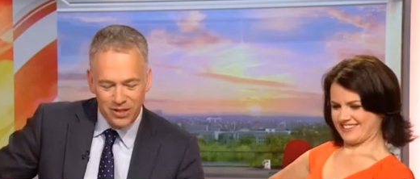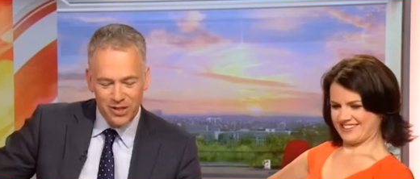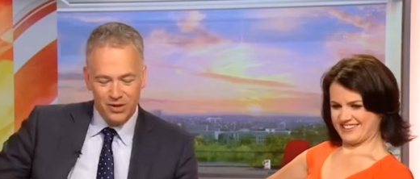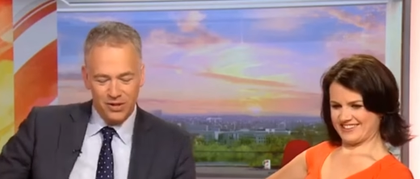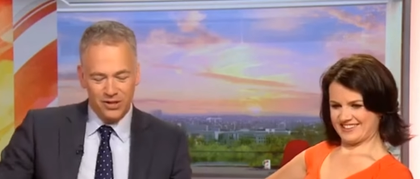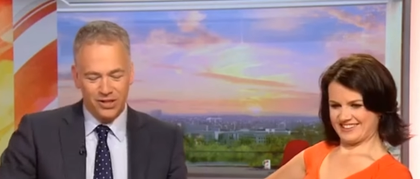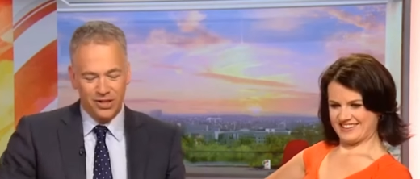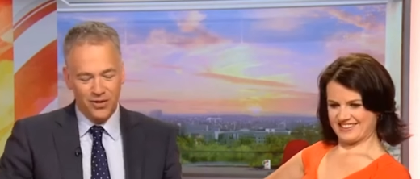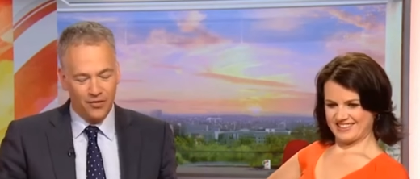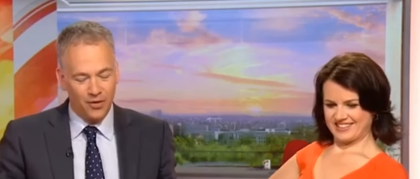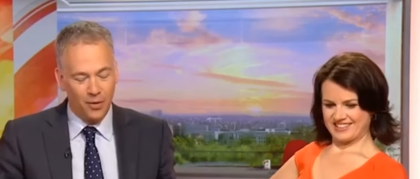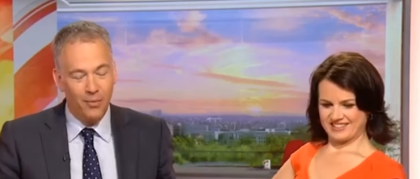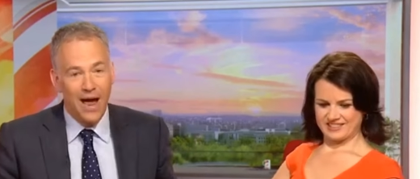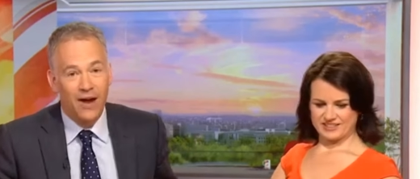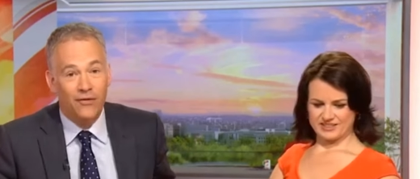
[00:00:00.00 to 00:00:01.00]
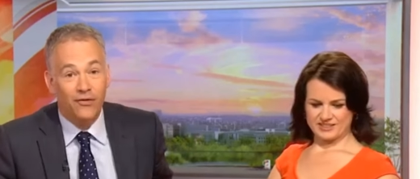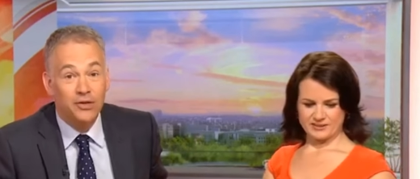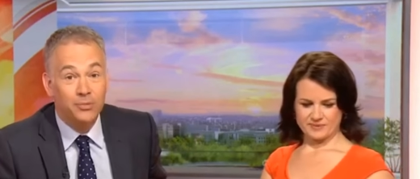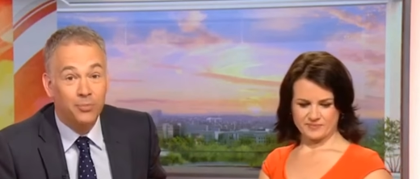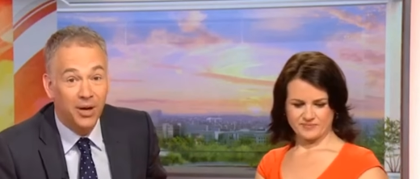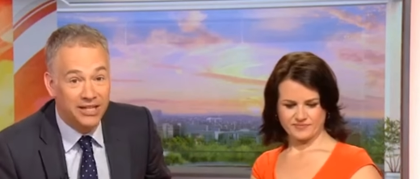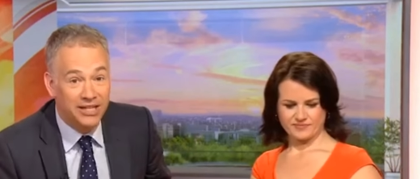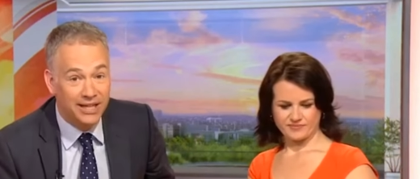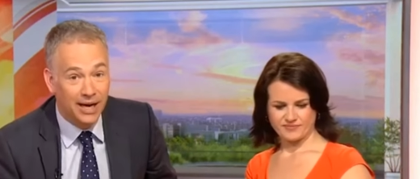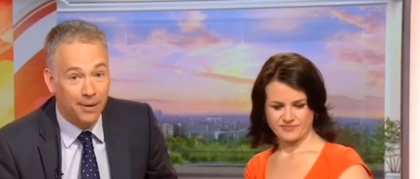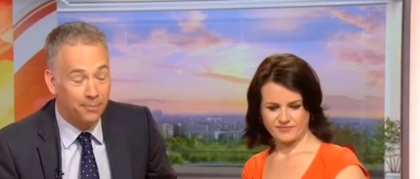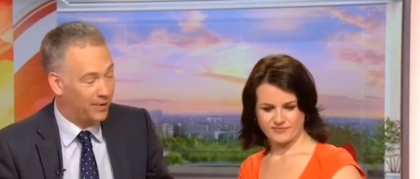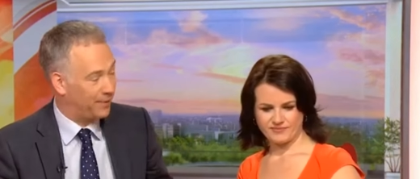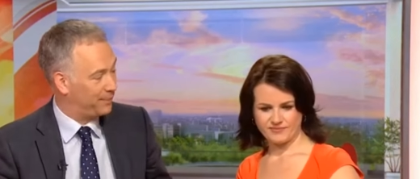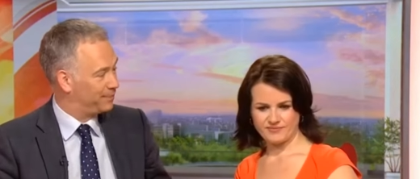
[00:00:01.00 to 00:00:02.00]
Speaker 1: to us uh, from Everest Base
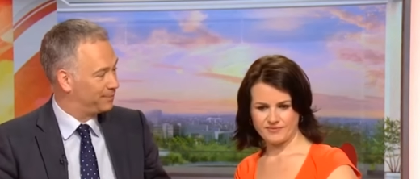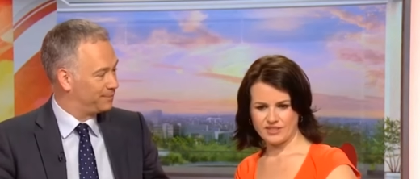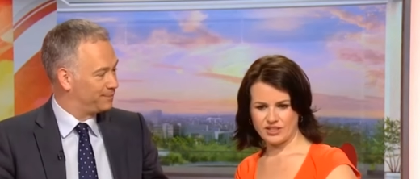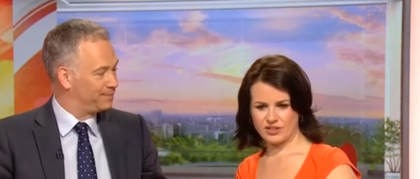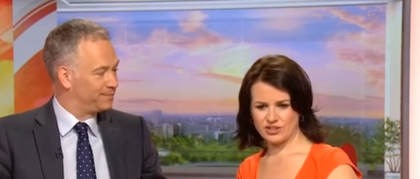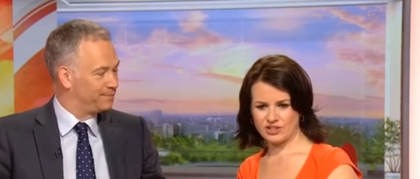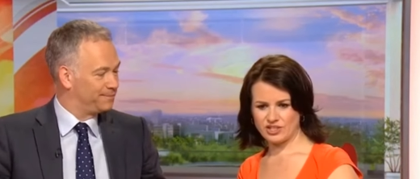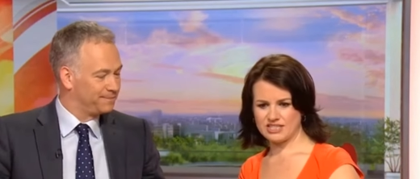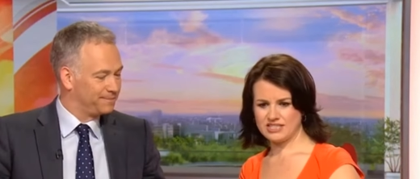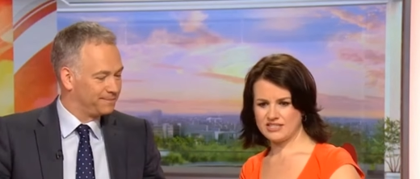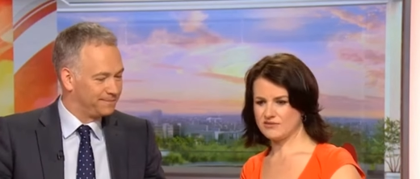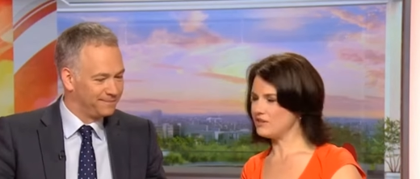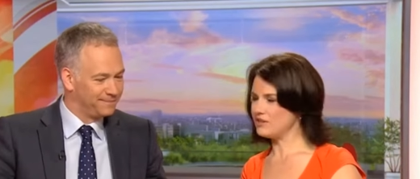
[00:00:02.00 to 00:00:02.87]
Camp.
Speaker 2: Gosh, I didn't